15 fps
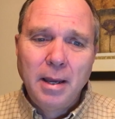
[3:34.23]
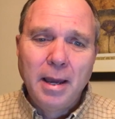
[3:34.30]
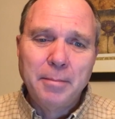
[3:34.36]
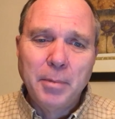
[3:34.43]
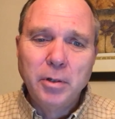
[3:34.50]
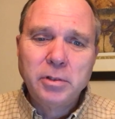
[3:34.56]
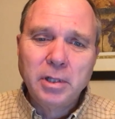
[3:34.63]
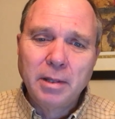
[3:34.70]
And
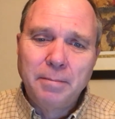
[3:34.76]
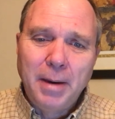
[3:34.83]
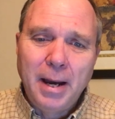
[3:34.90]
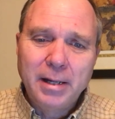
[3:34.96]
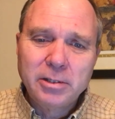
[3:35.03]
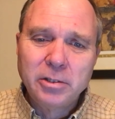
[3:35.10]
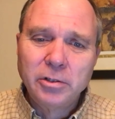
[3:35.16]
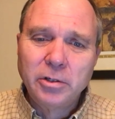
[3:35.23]
most of the
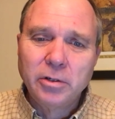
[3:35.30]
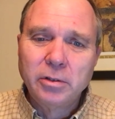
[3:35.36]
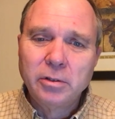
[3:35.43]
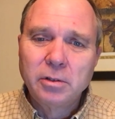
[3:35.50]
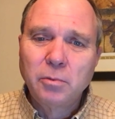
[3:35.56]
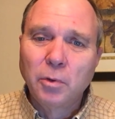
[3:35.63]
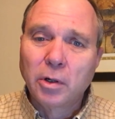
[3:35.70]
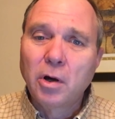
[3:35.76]

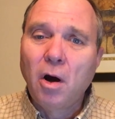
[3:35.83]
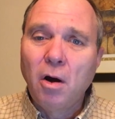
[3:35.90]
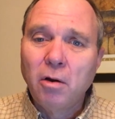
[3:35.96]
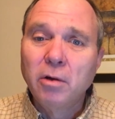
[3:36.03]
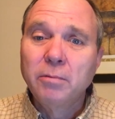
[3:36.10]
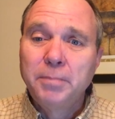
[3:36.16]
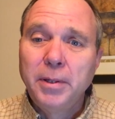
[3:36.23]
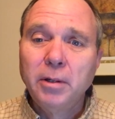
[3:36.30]
passengers were
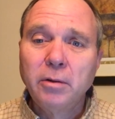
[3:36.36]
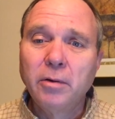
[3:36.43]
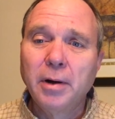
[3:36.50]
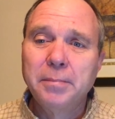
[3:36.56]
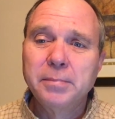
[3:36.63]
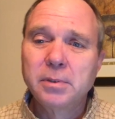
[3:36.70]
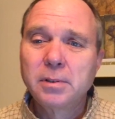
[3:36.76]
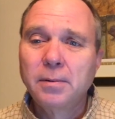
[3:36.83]
called
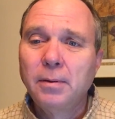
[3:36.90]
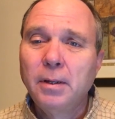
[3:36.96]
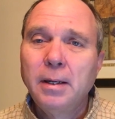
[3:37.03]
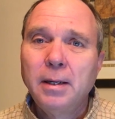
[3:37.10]
pilgrims.